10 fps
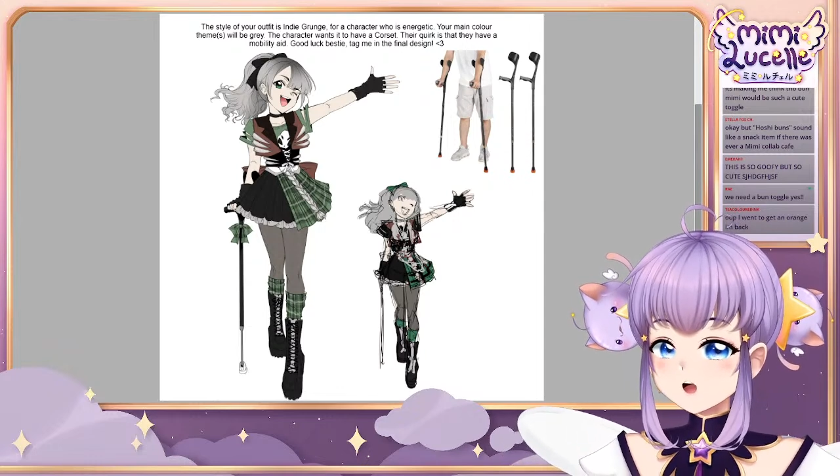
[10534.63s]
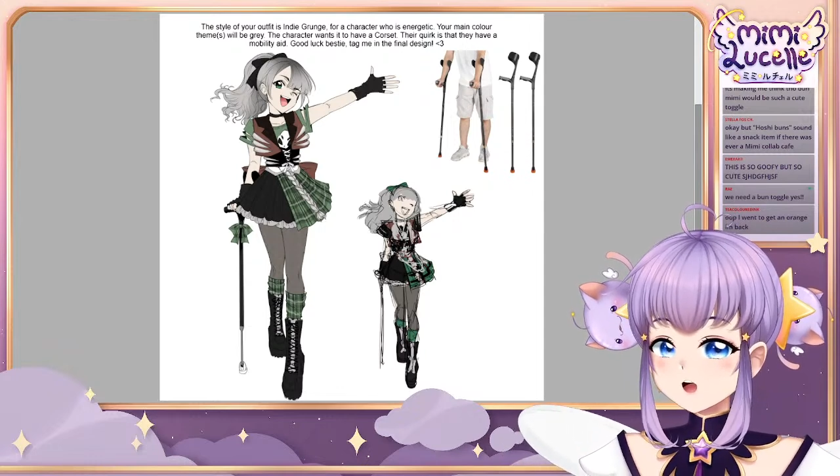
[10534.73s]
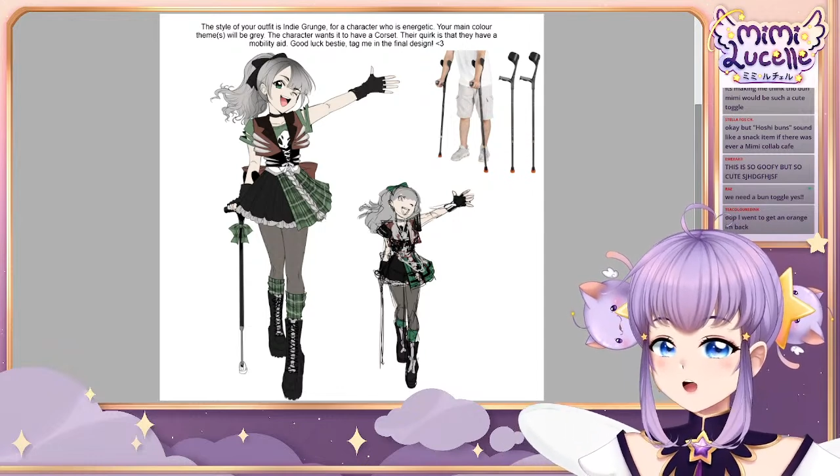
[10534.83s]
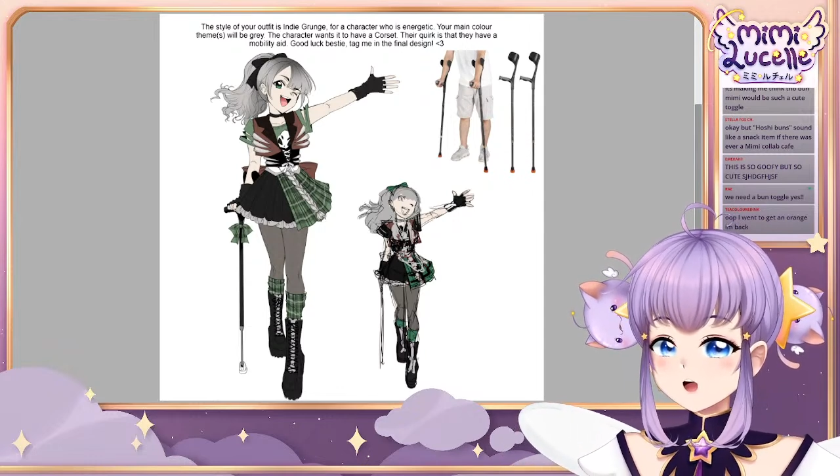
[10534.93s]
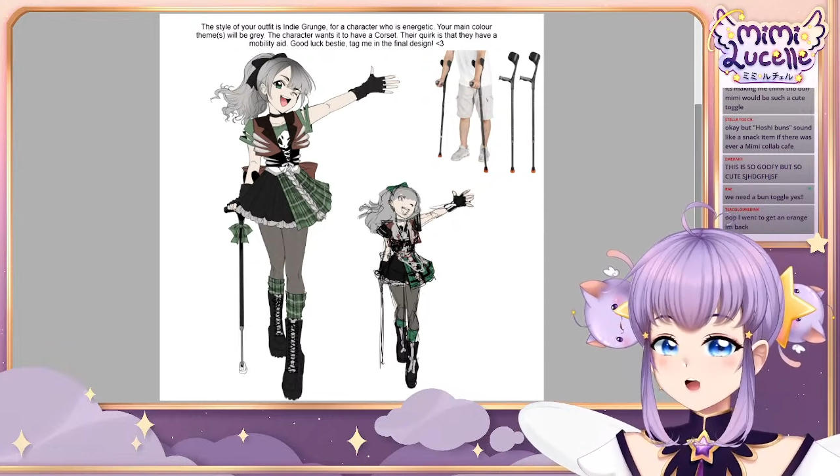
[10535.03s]

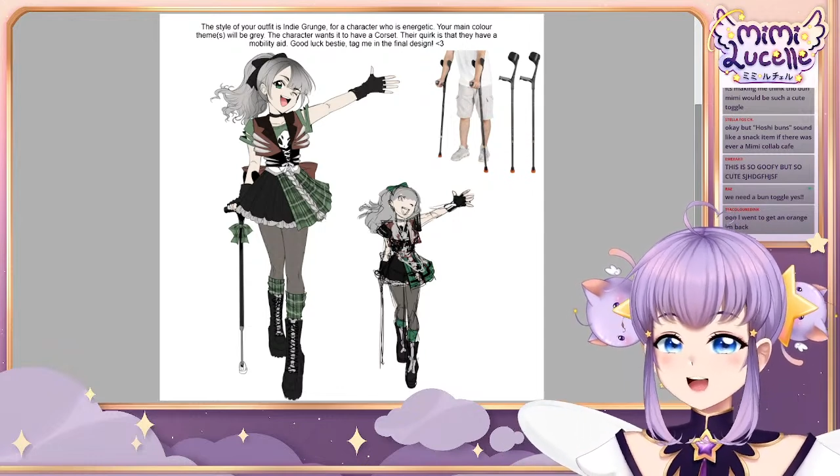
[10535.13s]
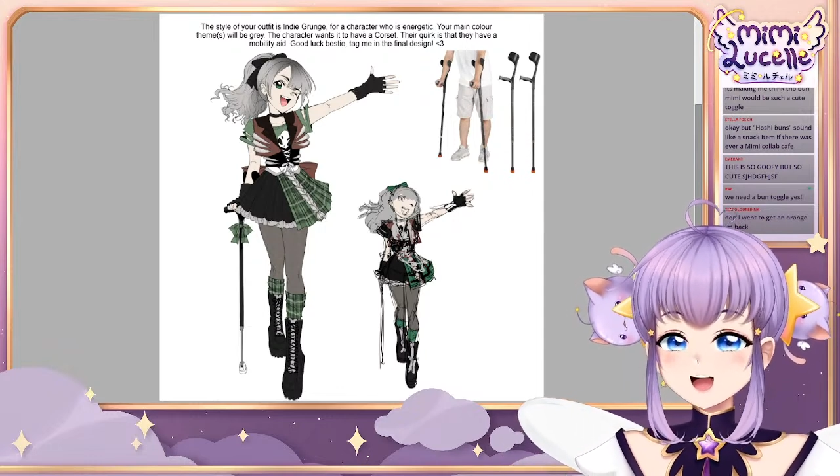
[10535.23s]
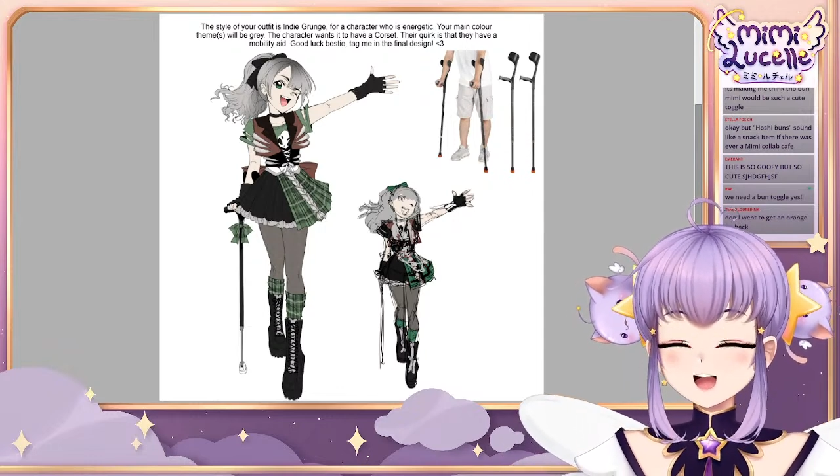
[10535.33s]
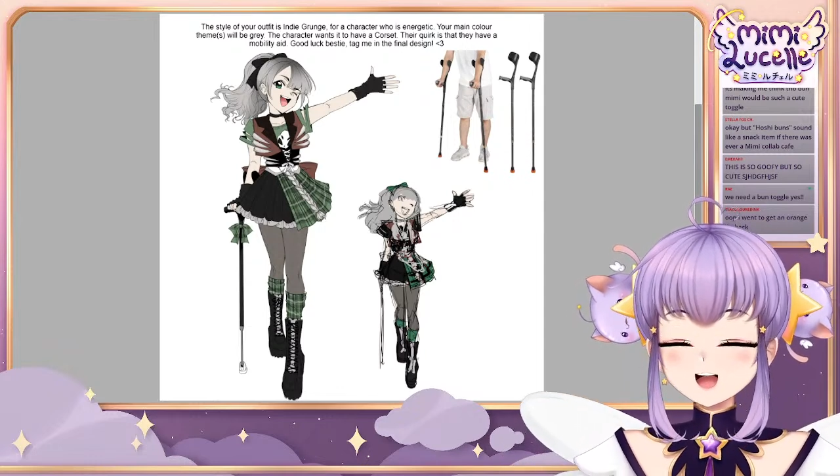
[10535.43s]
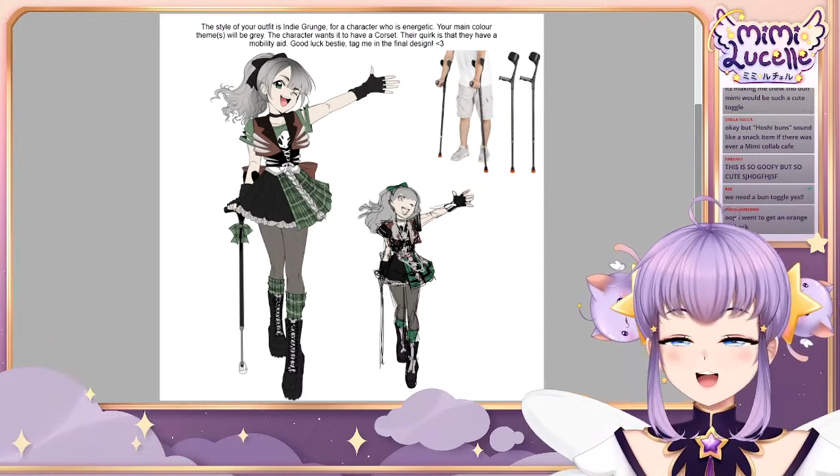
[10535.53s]
This is so
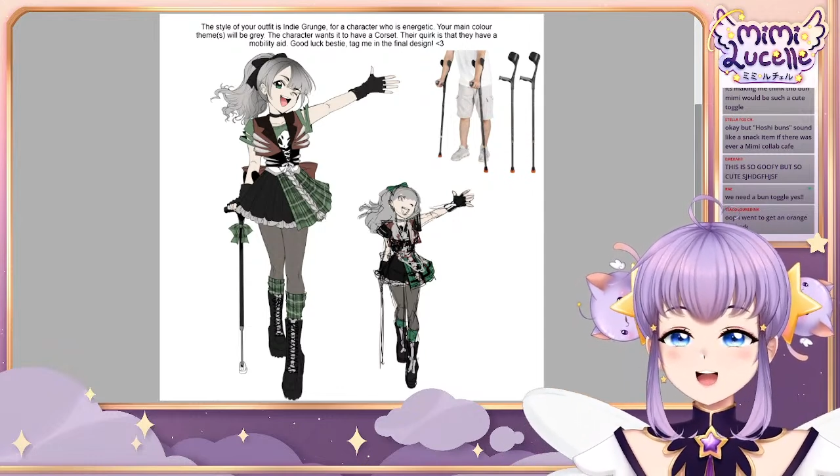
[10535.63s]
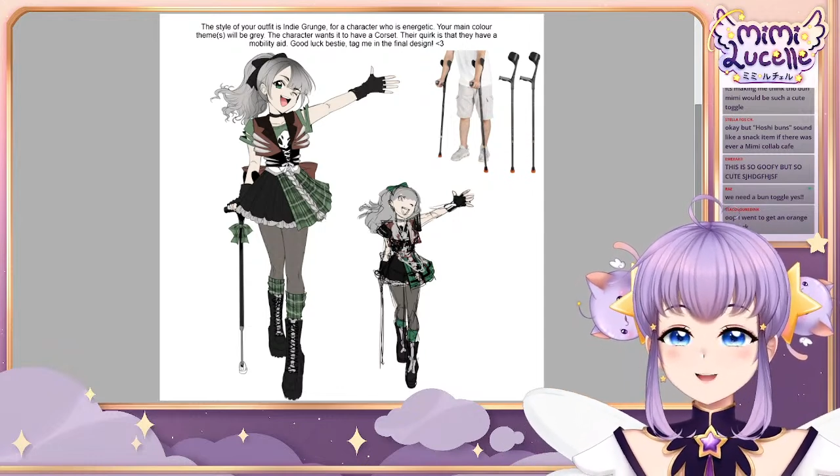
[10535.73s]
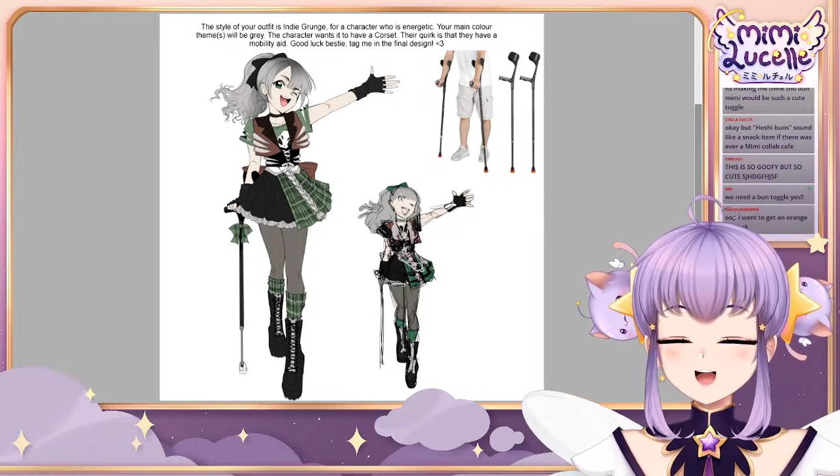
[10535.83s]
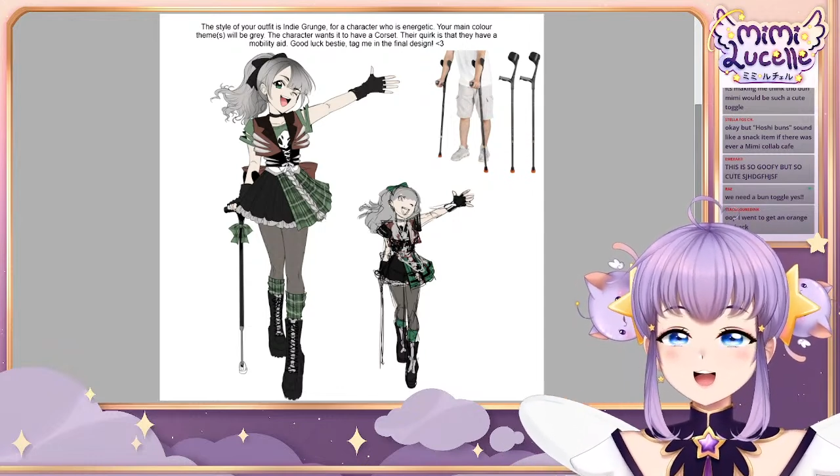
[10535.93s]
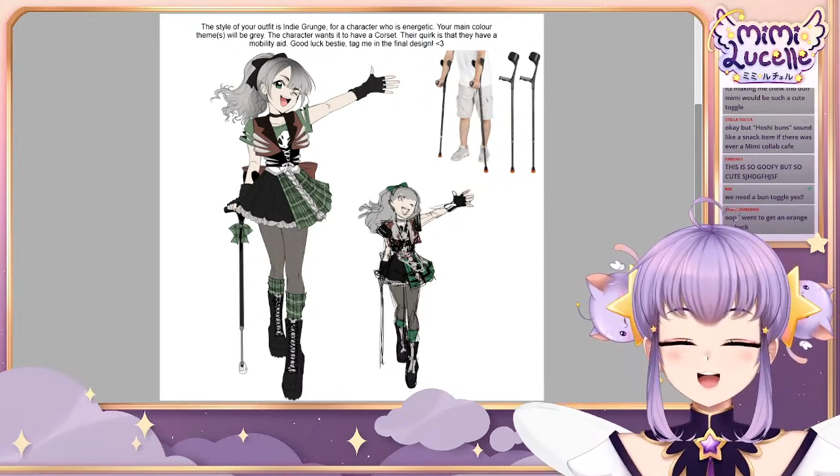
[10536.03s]
goofy, but
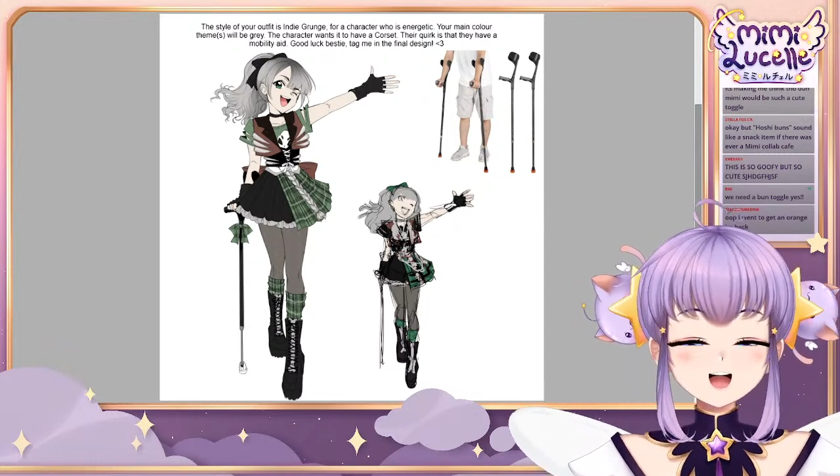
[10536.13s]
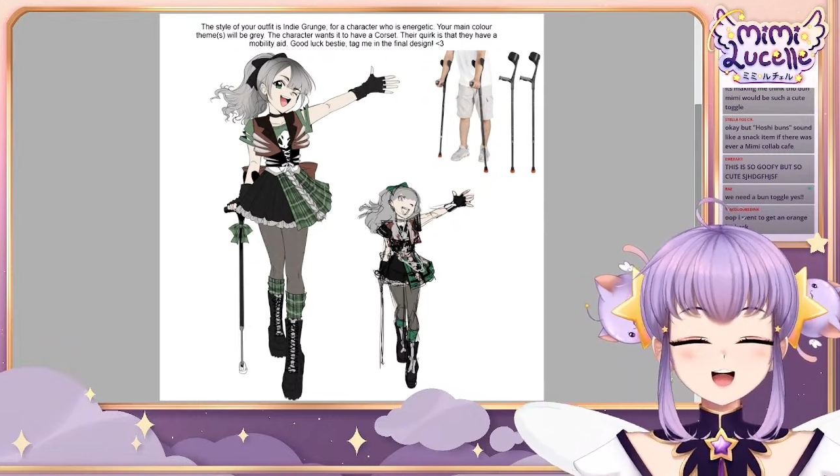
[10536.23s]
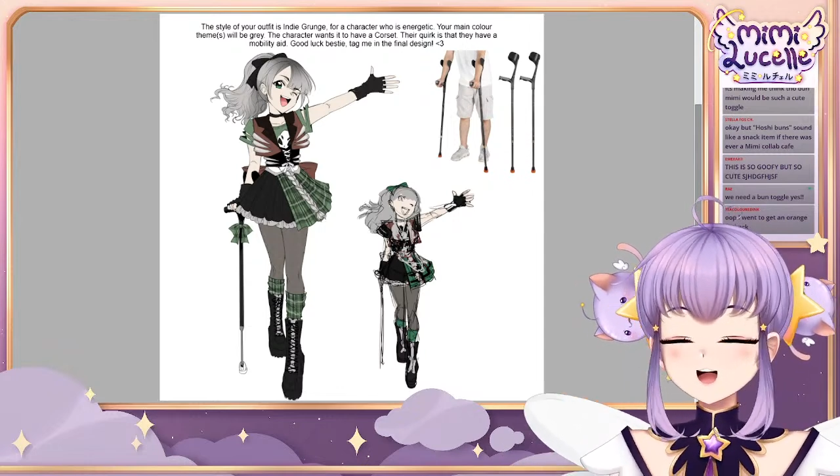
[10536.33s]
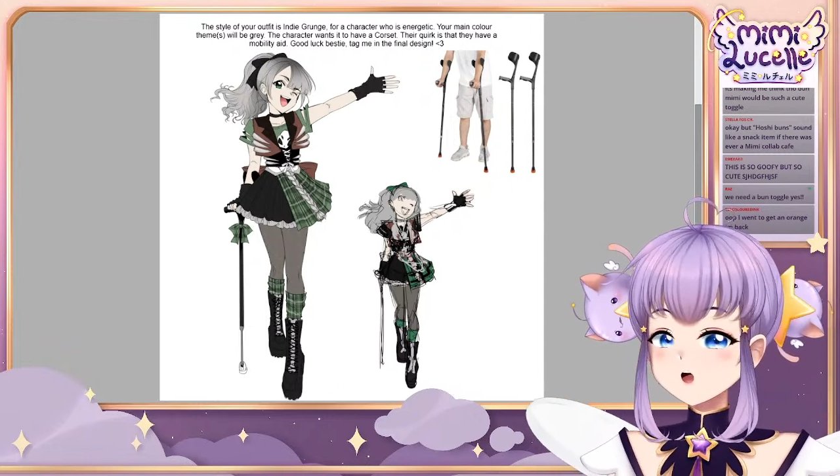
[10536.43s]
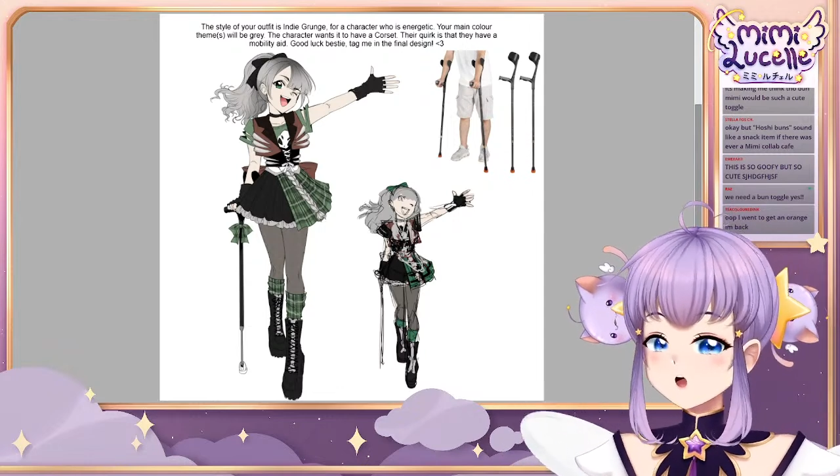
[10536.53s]
so cute.
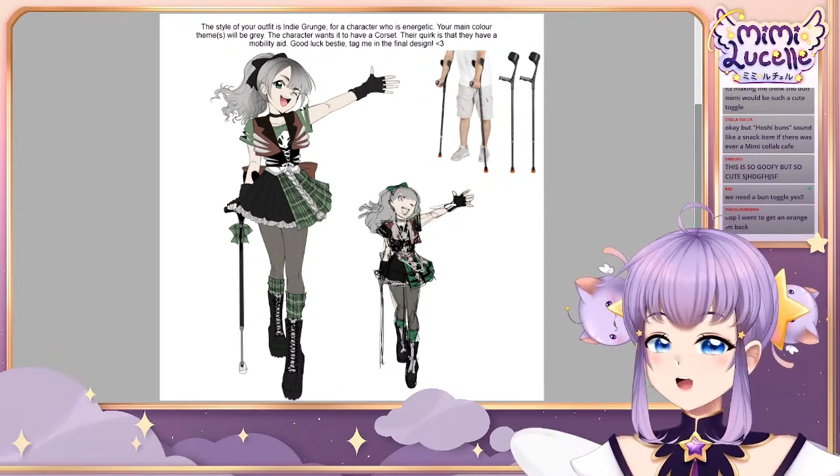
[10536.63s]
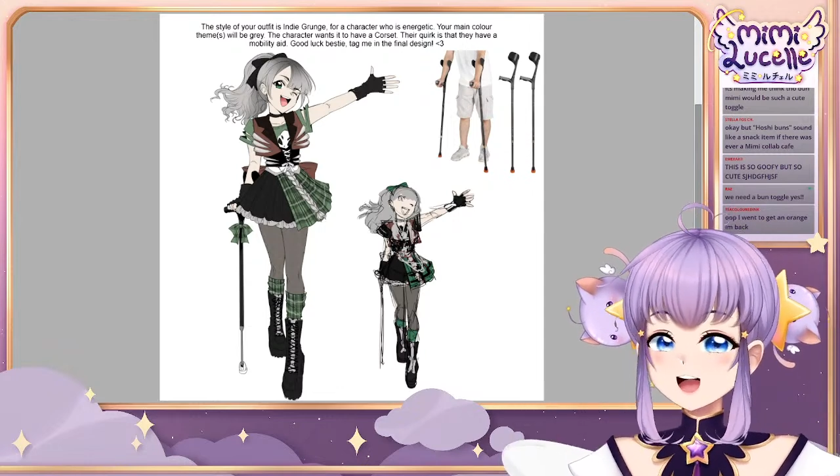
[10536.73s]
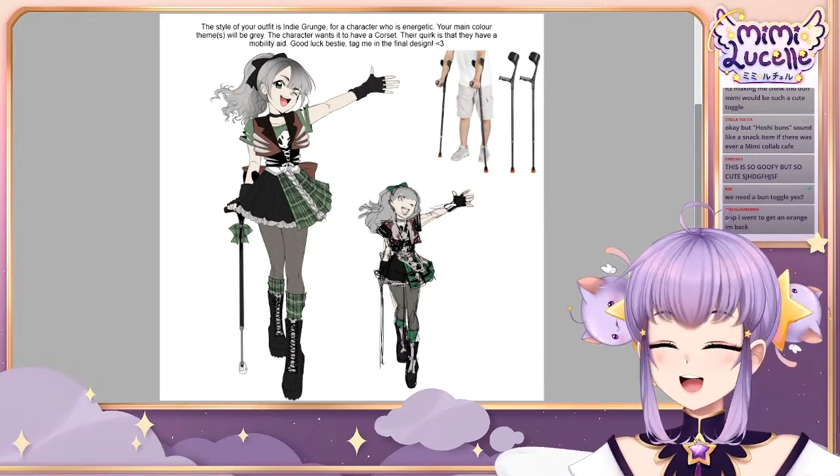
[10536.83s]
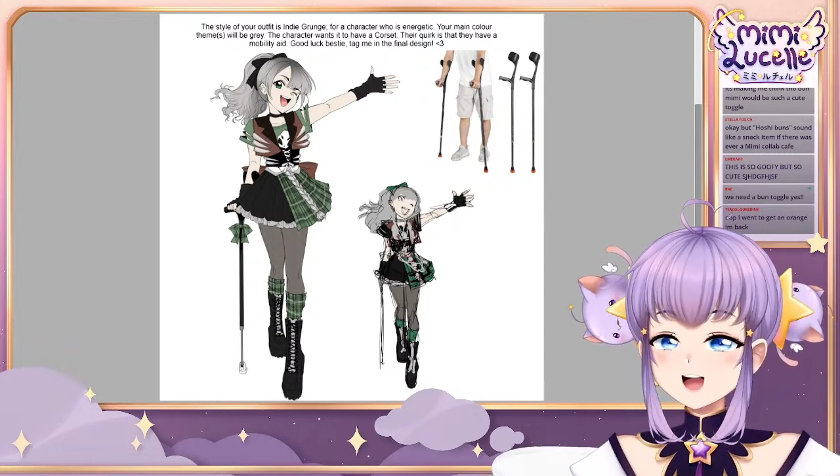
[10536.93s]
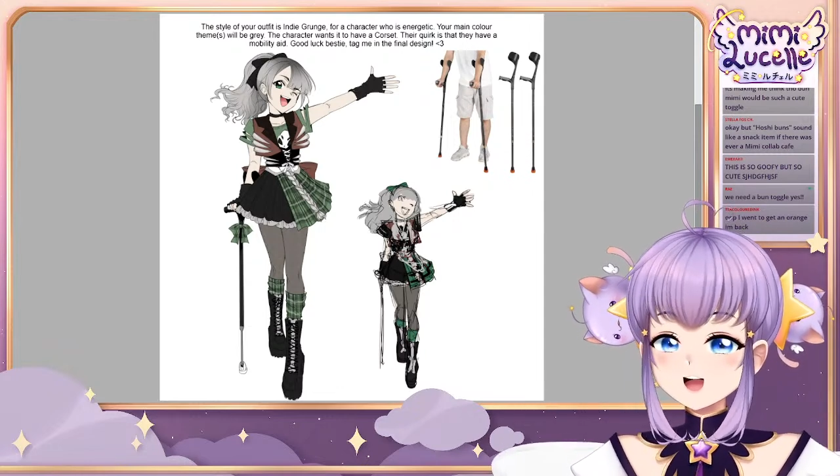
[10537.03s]
Thank
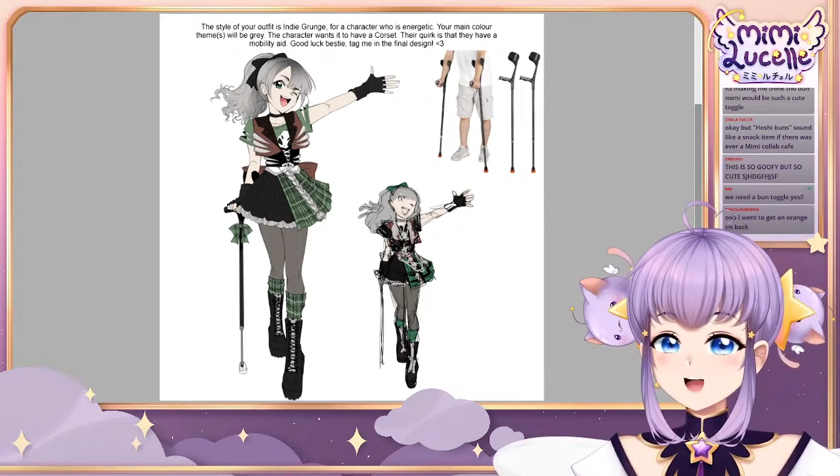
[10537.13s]
you.